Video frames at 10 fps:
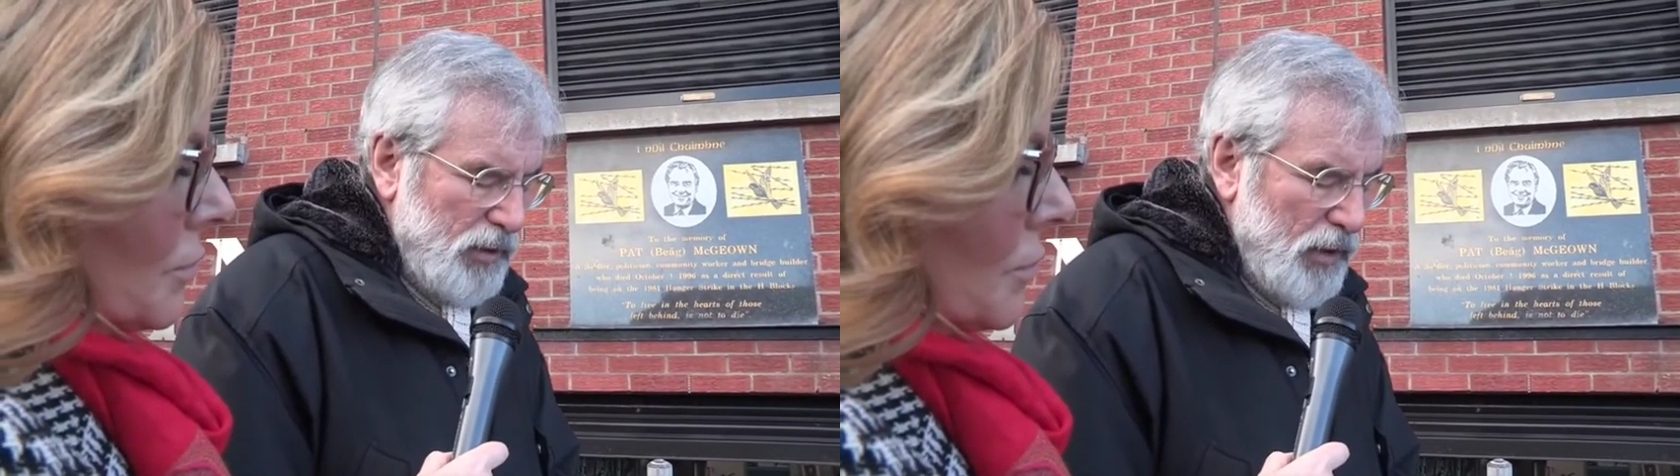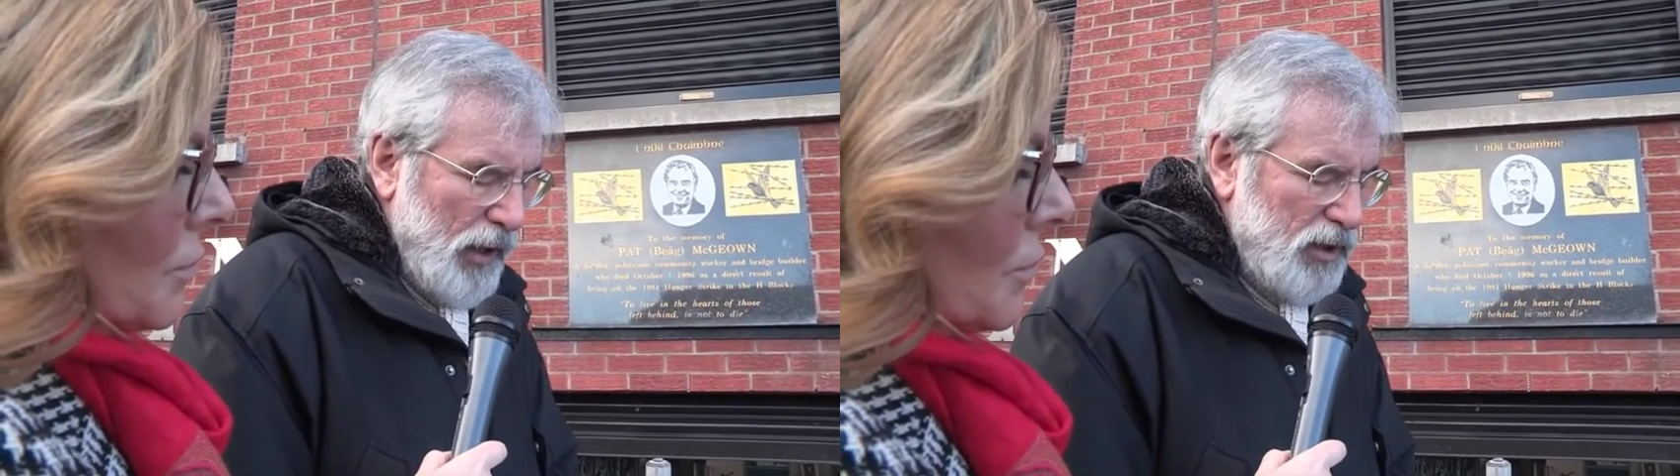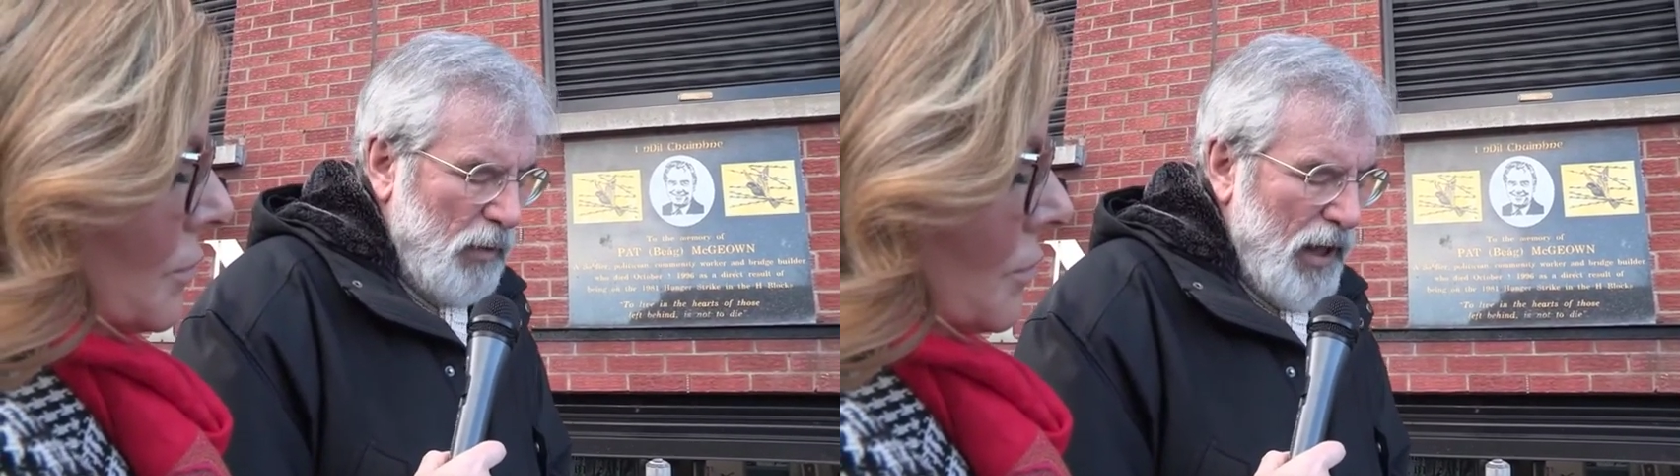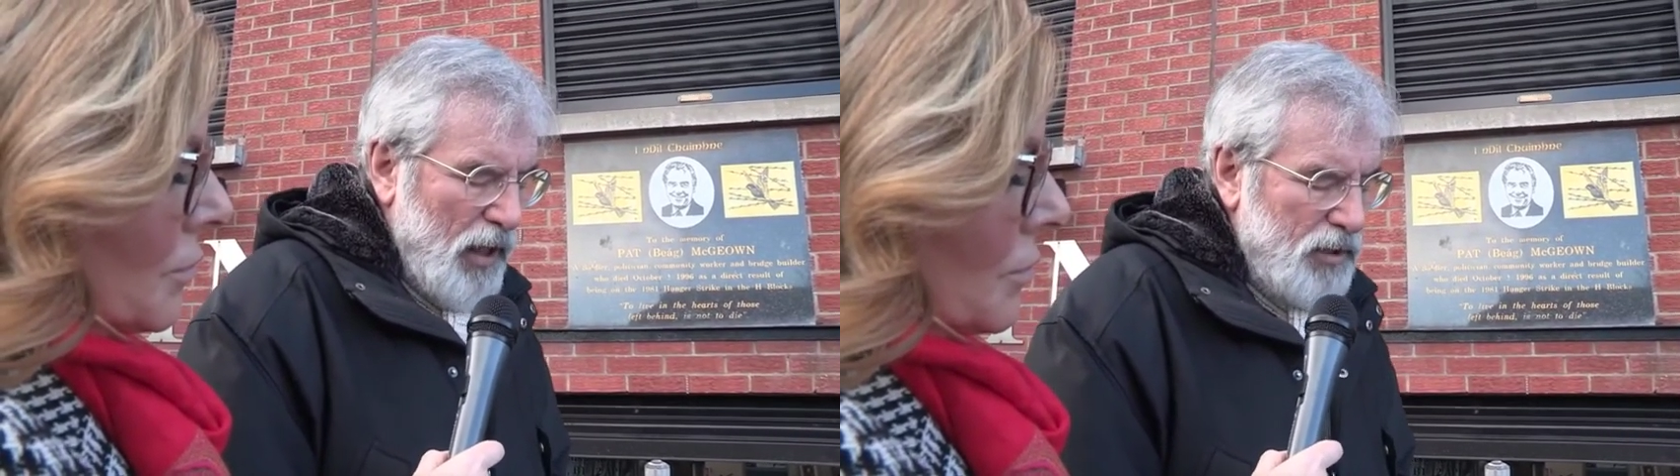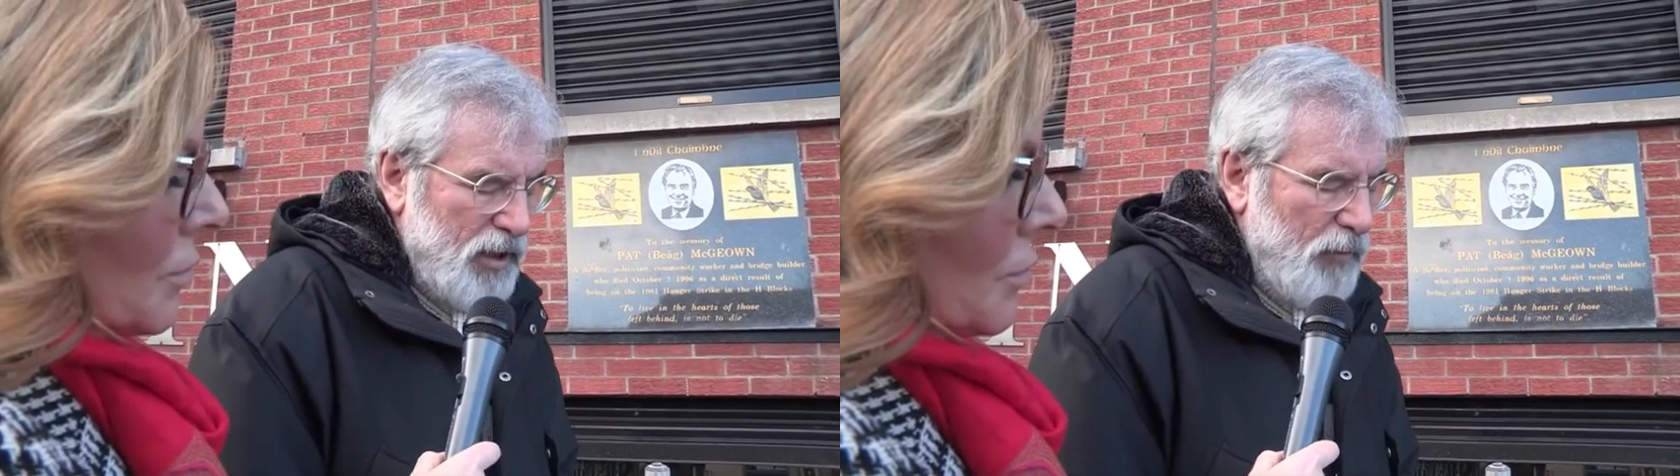as
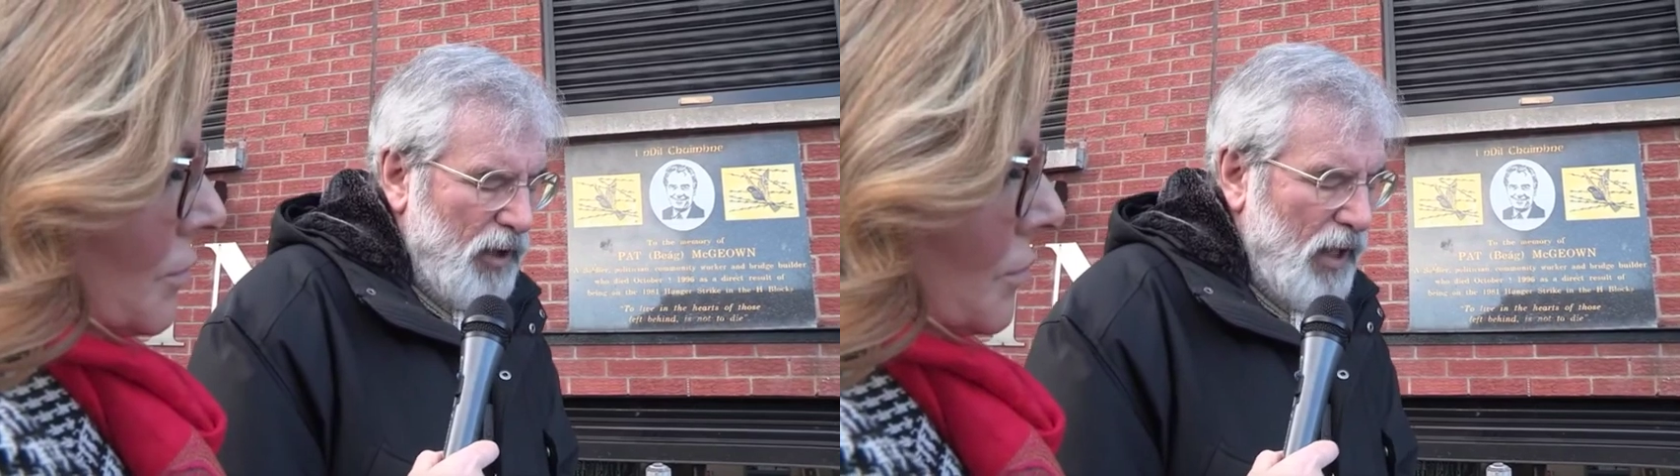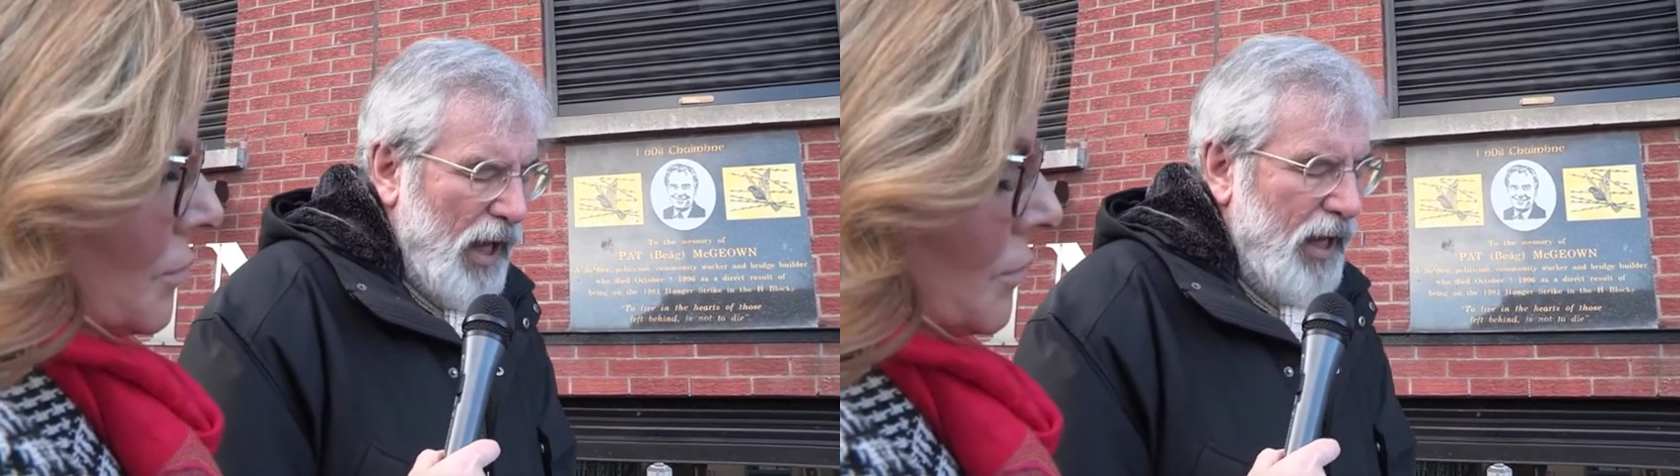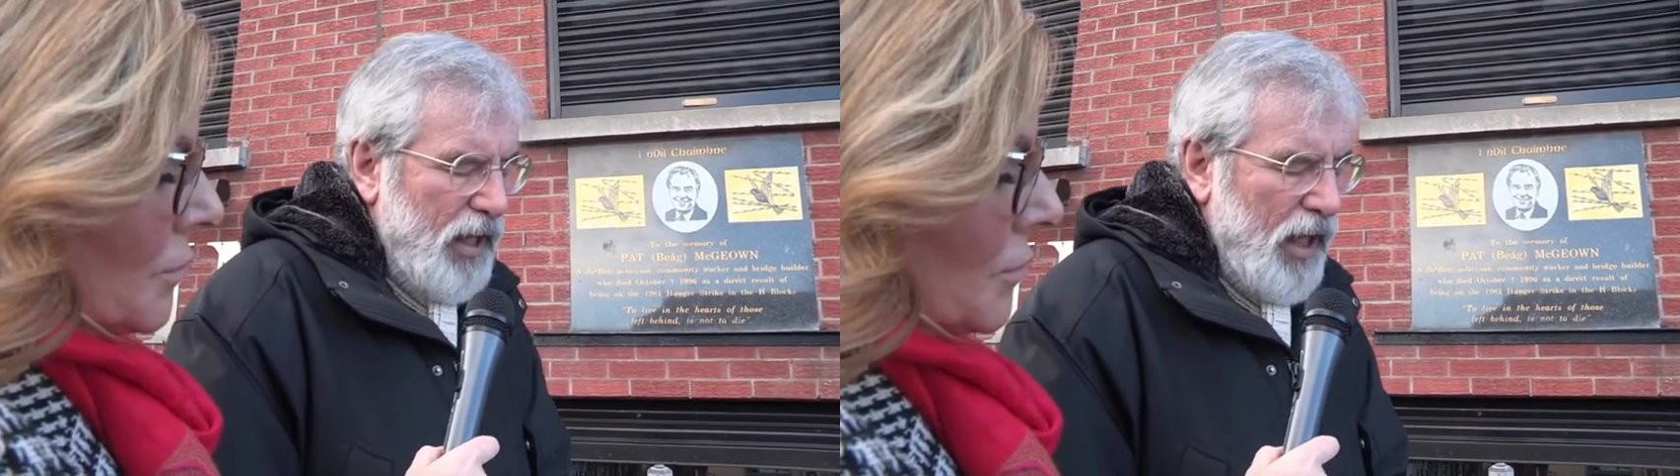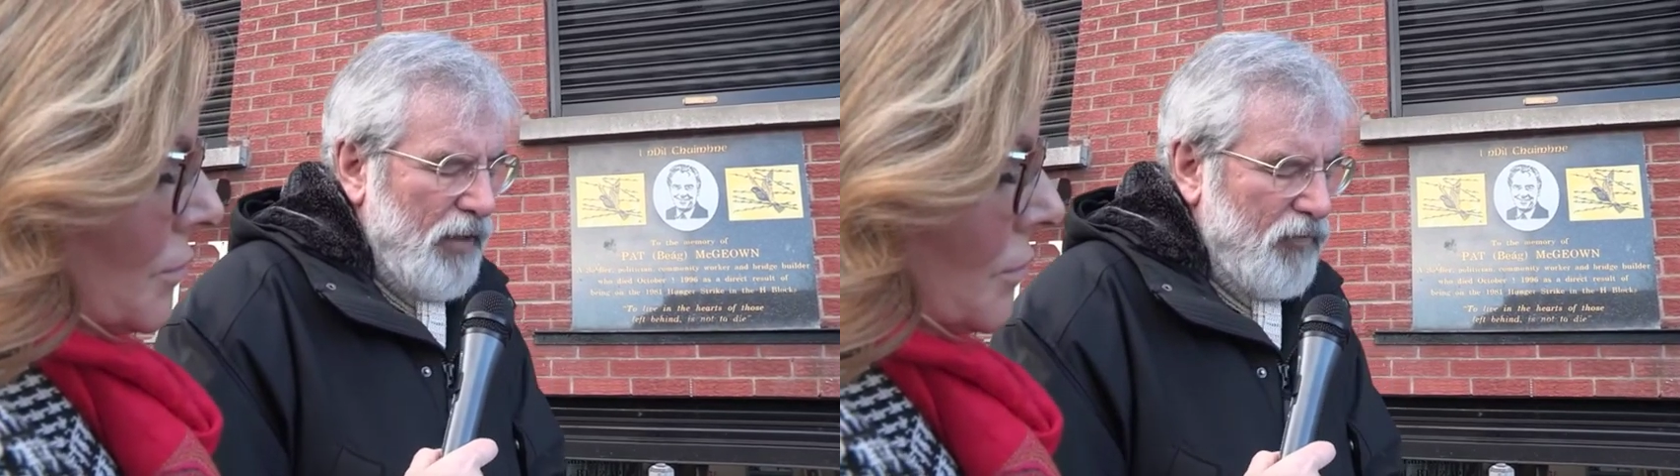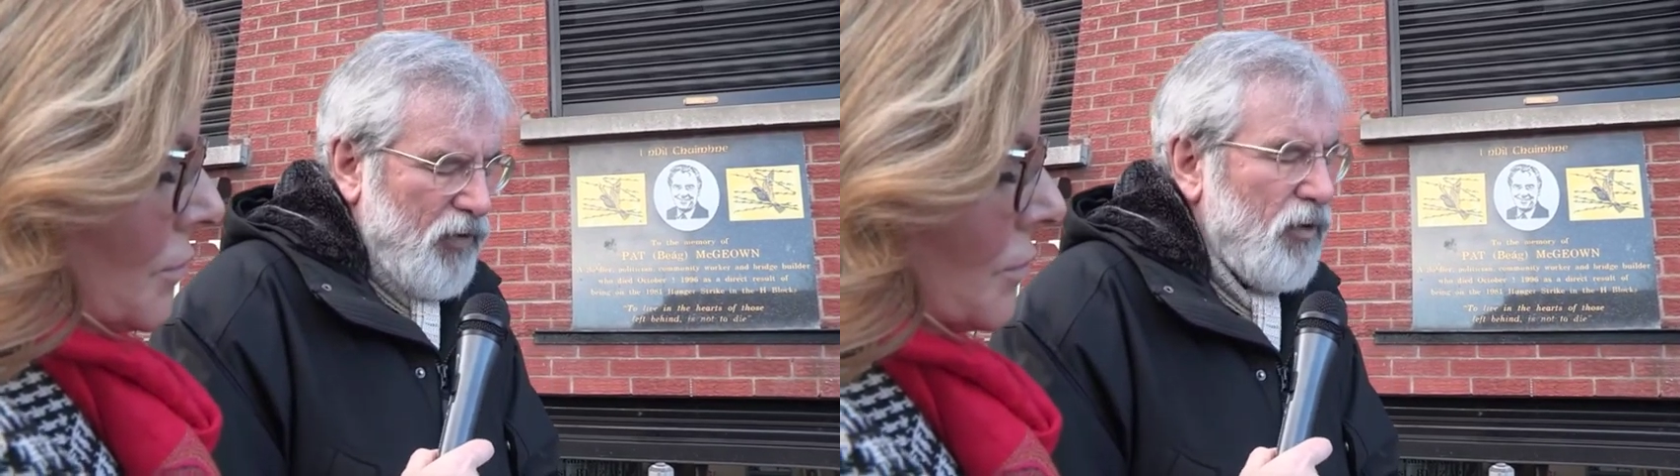well as the malign
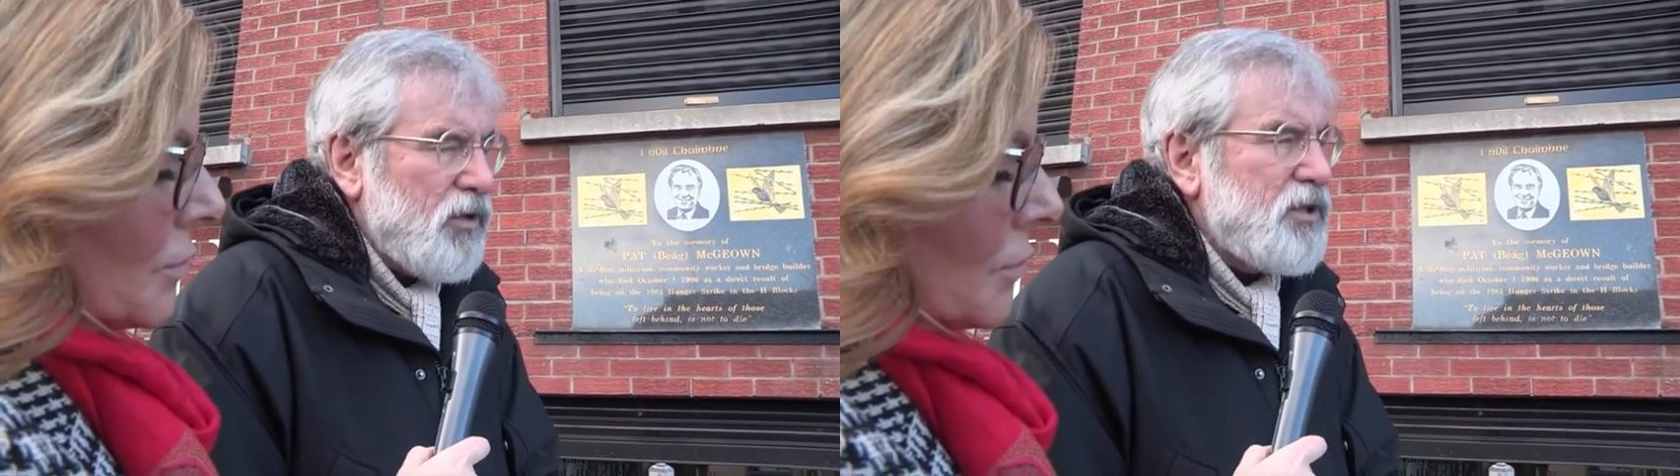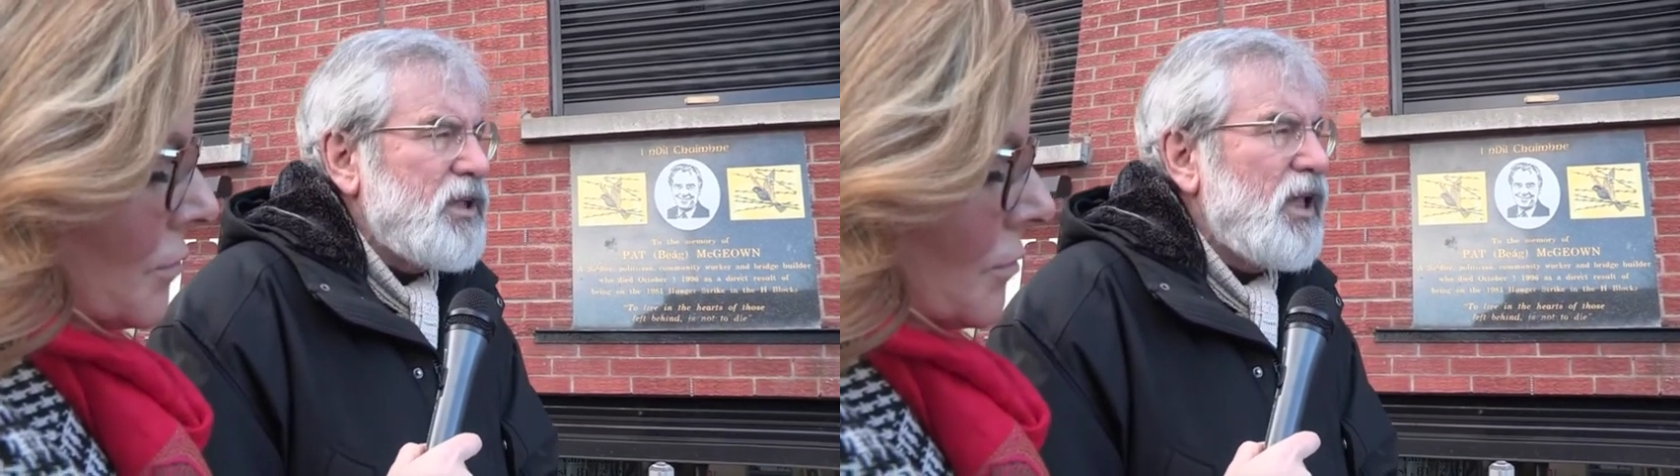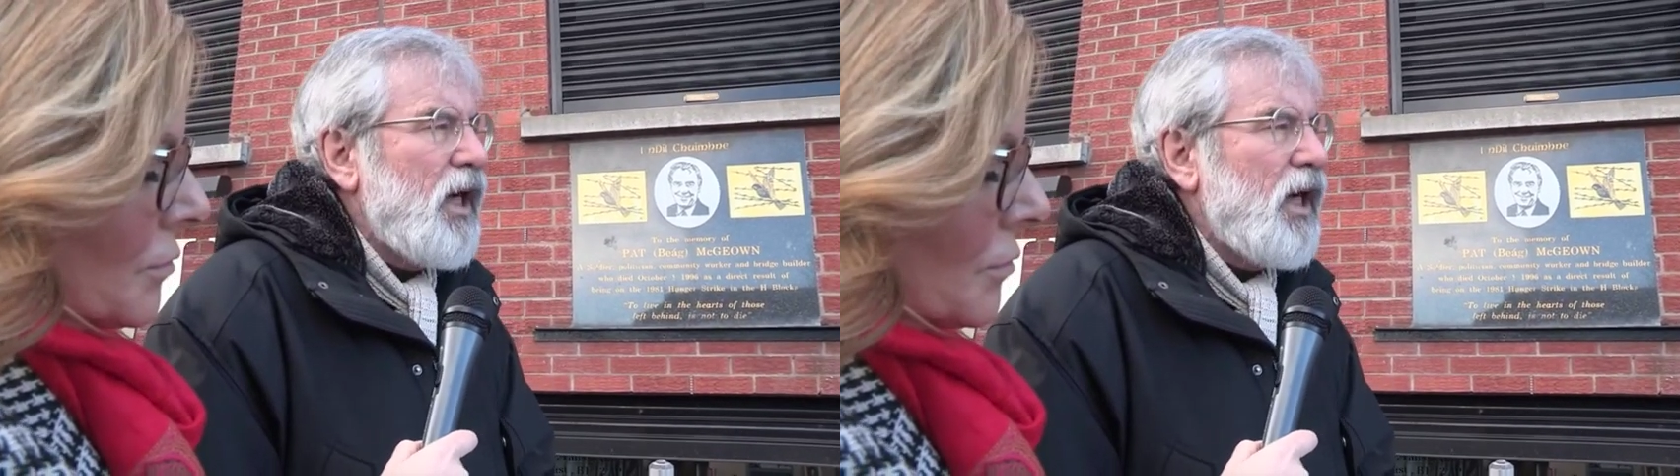influence